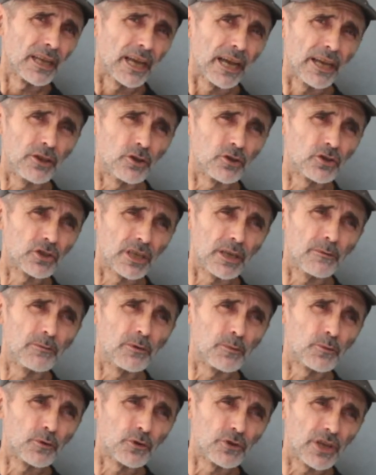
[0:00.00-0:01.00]
I just keep
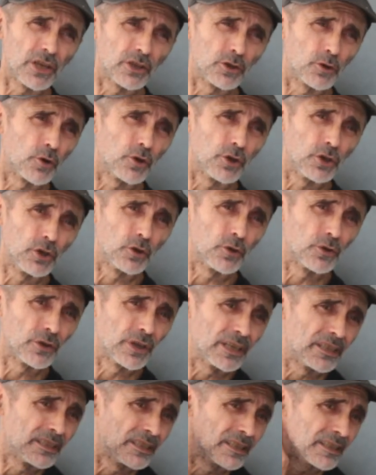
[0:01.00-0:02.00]
the project going on,
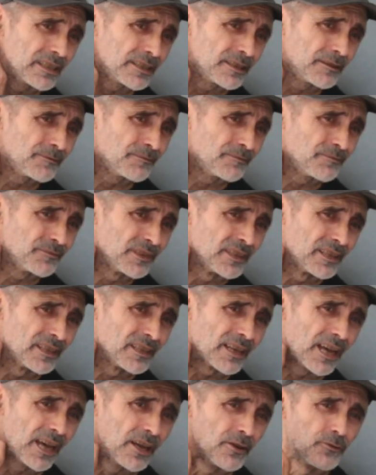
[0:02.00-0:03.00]
and
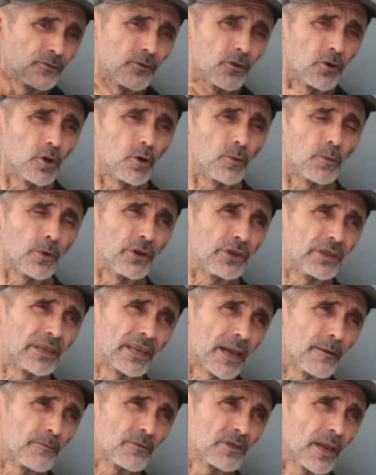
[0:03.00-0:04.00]
I follow what it
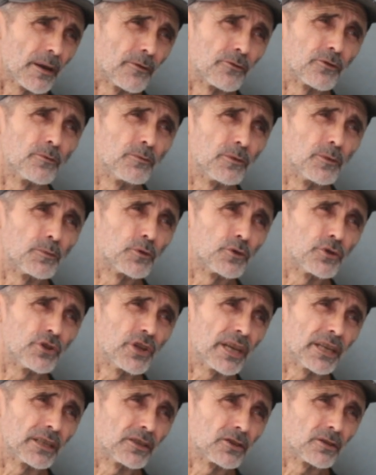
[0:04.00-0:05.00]
comes up from the
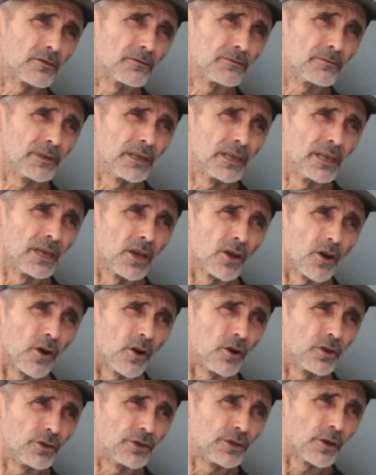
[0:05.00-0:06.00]
project. So
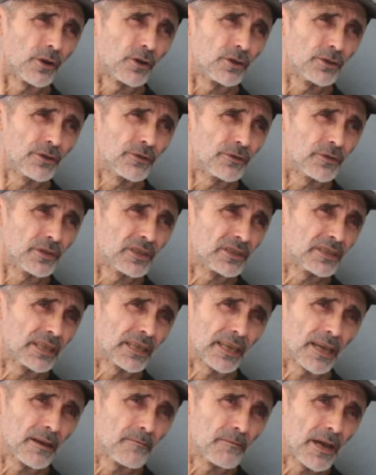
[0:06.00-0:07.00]
all the things
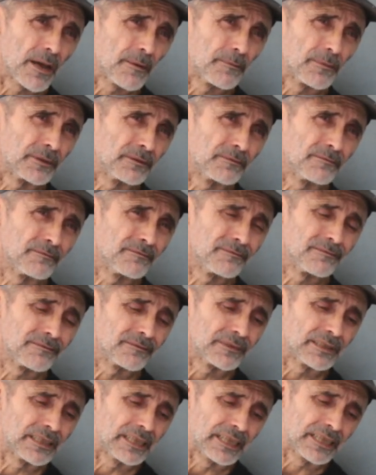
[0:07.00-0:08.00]
that come up, and
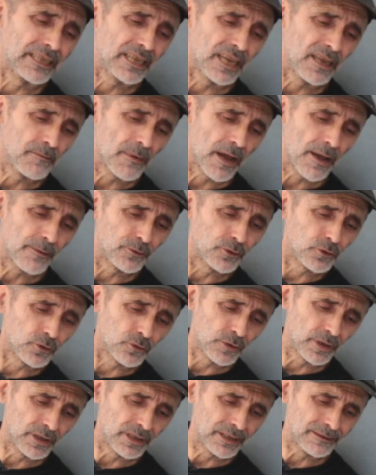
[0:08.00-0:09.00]
it came up
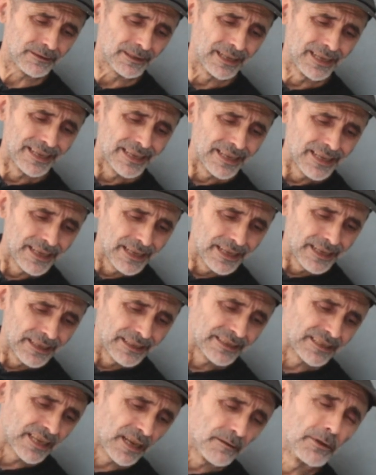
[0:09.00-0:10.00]
through a
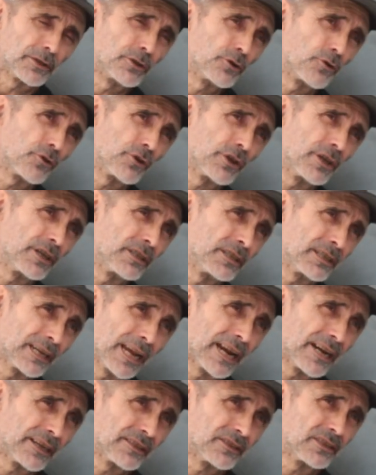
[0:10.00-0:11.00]
Salvadorian
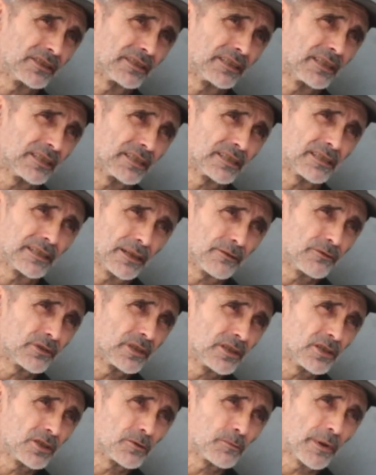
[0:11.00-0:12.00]
artist that lives
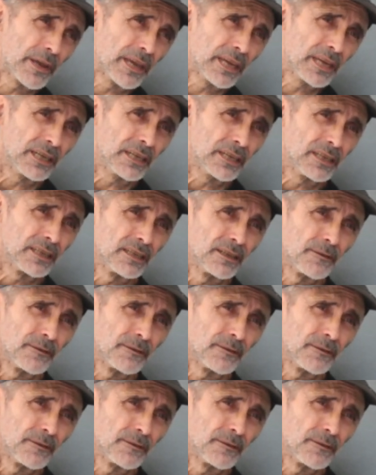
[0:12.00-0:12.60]
in Spain.